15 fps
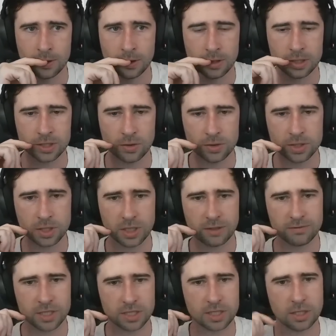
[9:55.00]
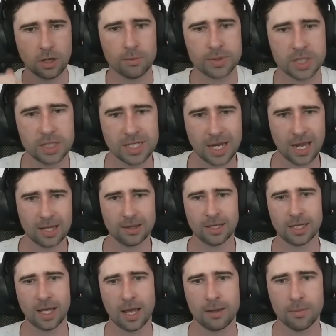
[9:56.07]
This also gives us the option to end the
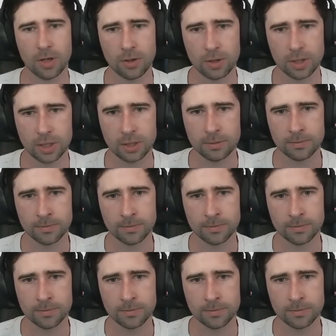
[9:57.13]
game early.